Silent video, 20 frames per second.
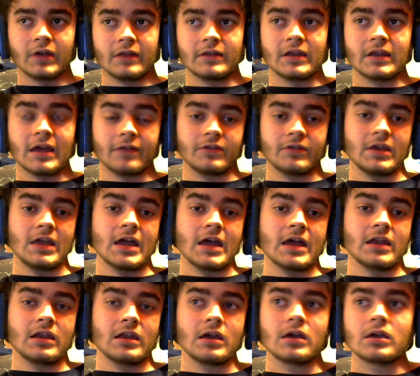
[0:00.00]
And then at the
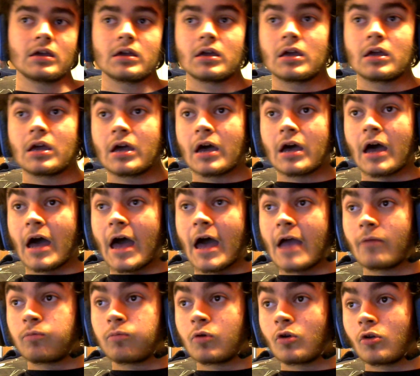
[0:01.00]
end,
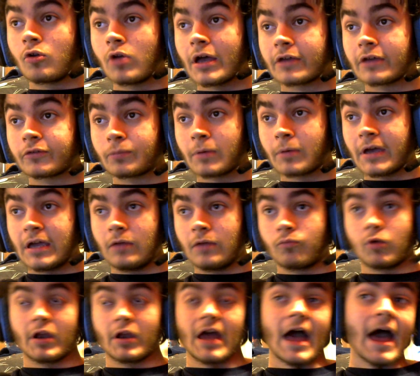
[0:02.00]
I will explain
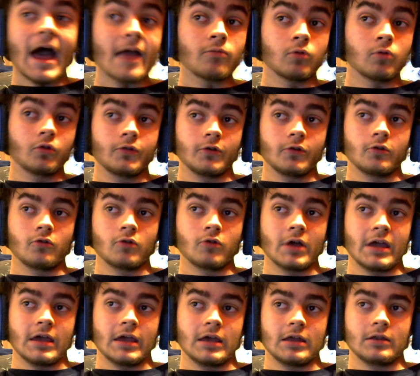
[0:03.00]
what I will do
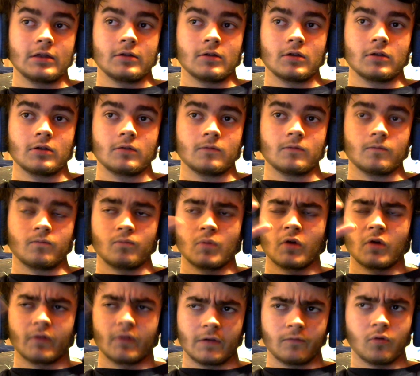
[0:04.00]
in
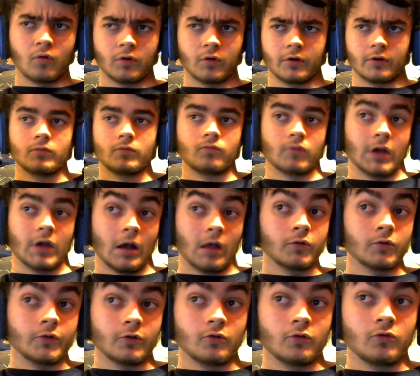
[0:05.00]
moving forward. What I
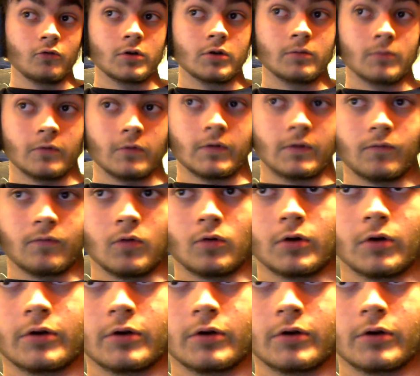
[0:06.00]
will do moving forward.